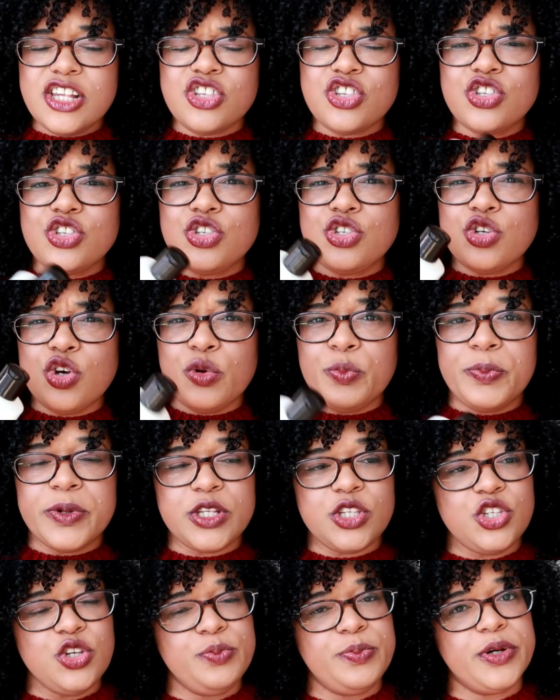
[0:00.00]
is
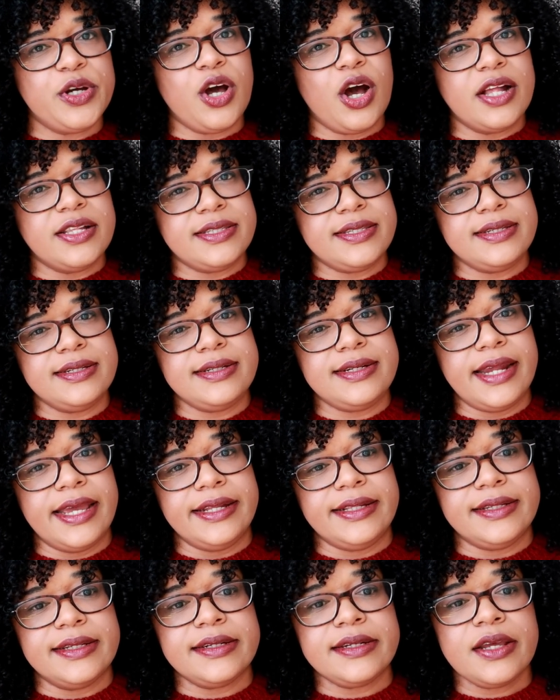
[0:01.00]
super, super
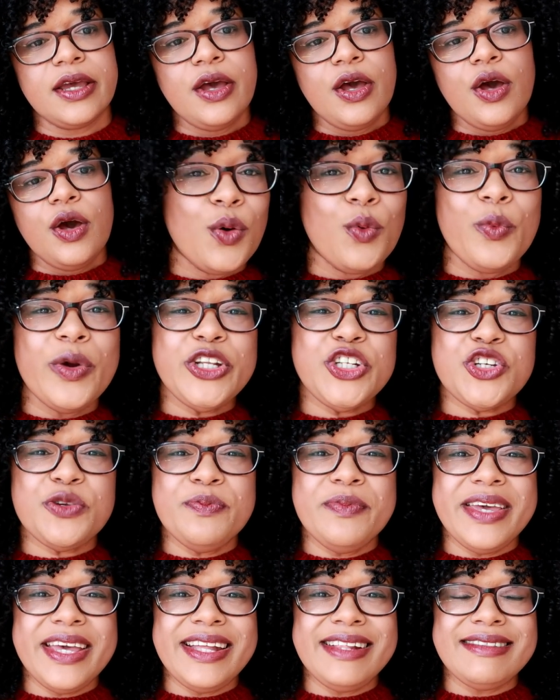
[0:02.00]
concentrated,
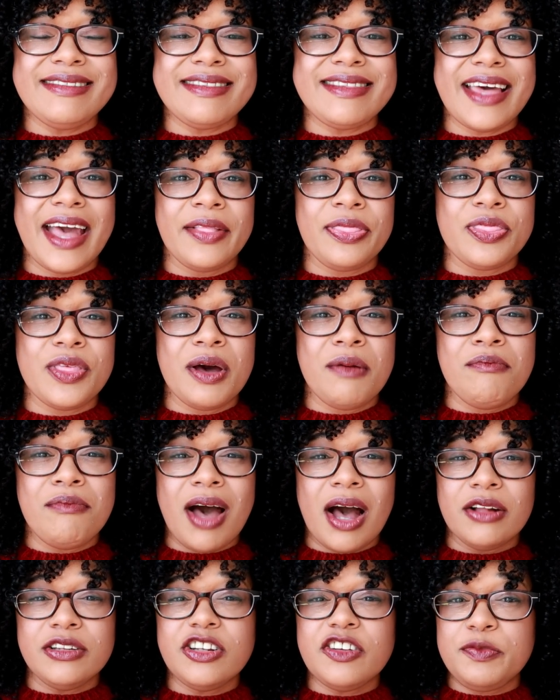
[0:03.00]
which means that the
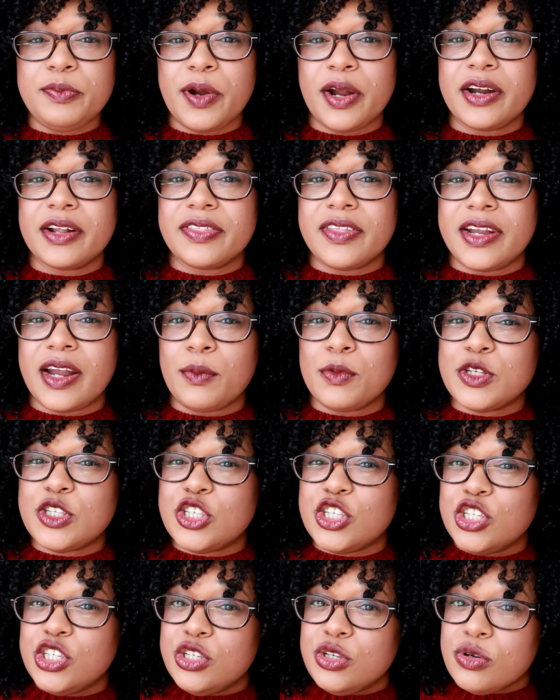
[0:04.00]
amount of product that I
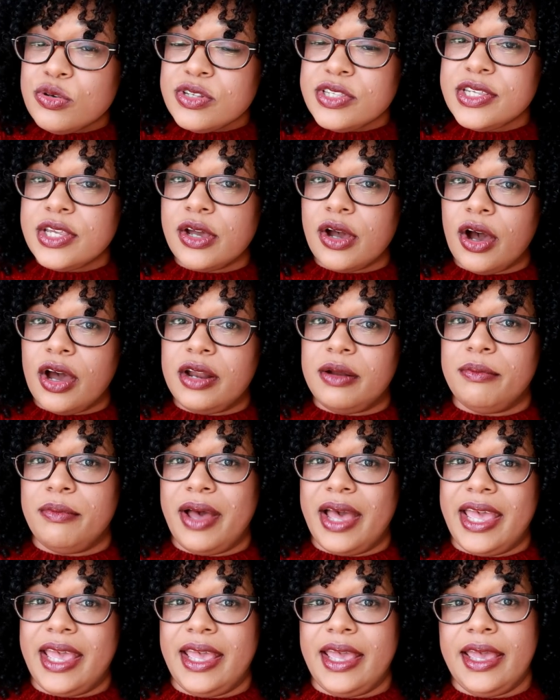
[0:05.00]
was using on
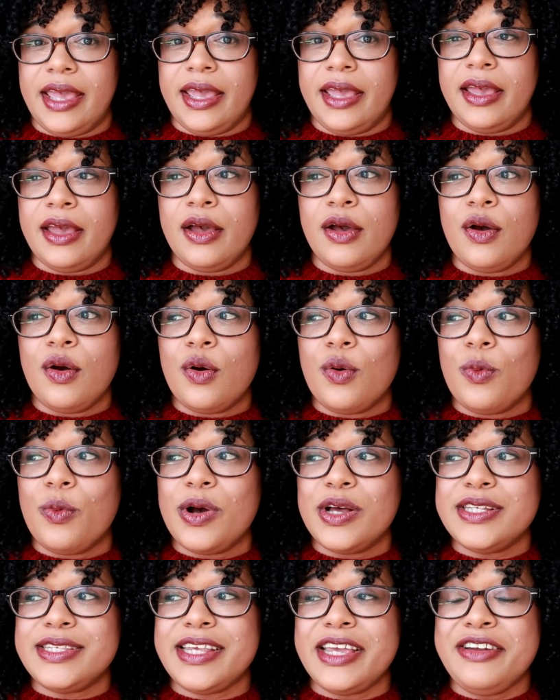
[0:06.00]
my hair
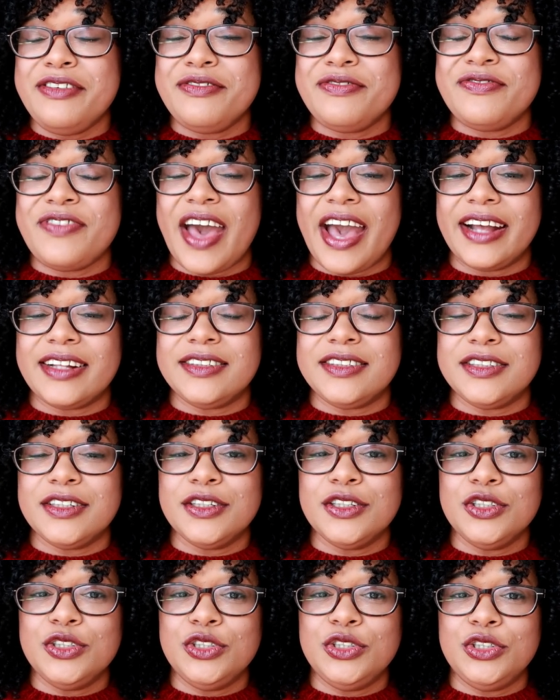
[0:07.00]
was, in fact,
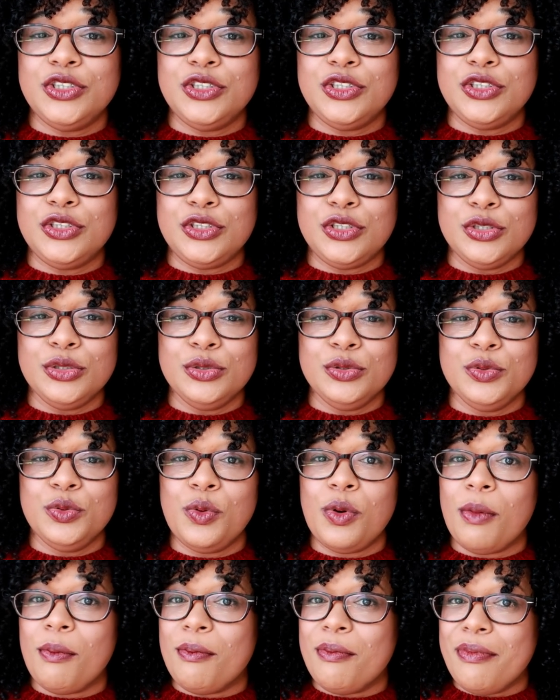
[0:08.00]

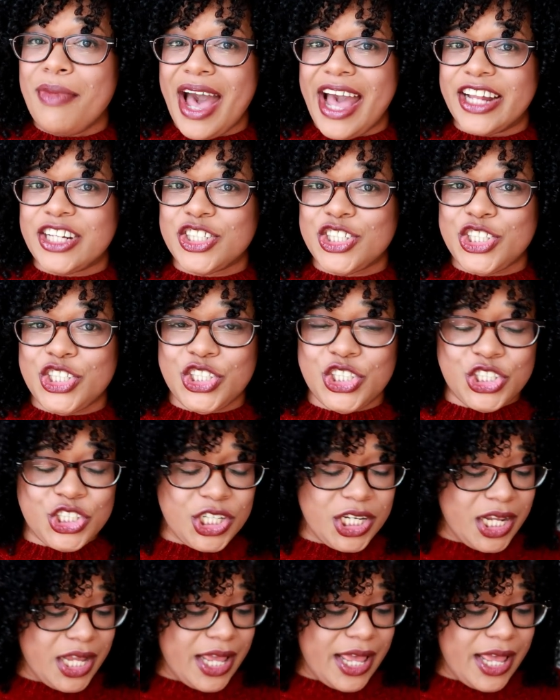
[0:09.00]
too much.